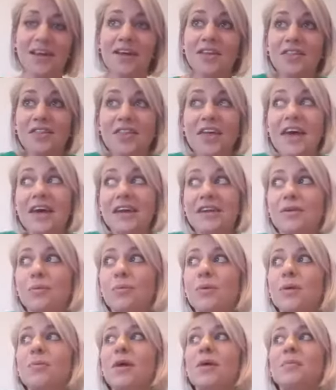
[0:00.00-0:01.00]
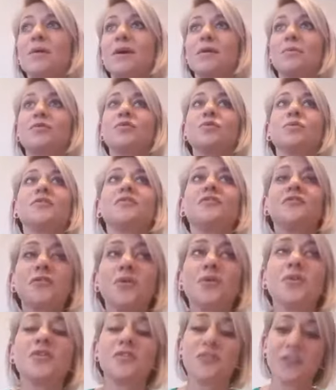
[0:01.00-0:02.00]
Then we might be able to
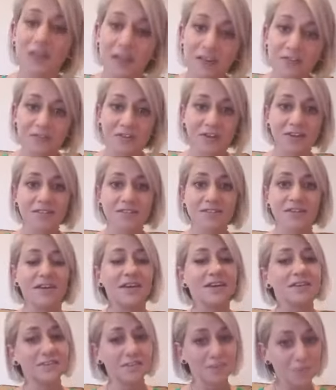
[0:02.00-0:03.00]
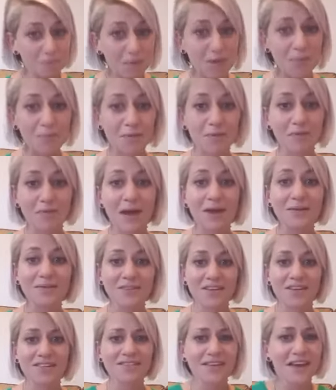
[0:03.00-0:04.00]
afford forgiveness to the people around
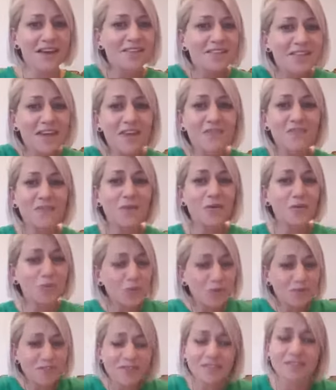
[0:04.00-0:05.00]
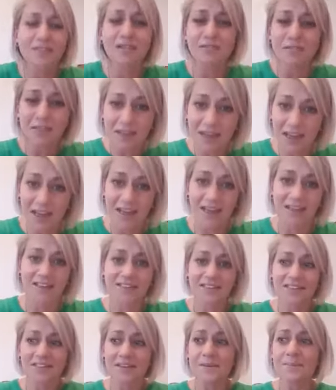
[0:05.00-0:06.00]
us and therefore not
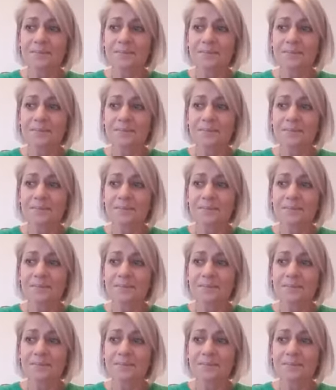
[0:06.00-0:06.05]
surrogate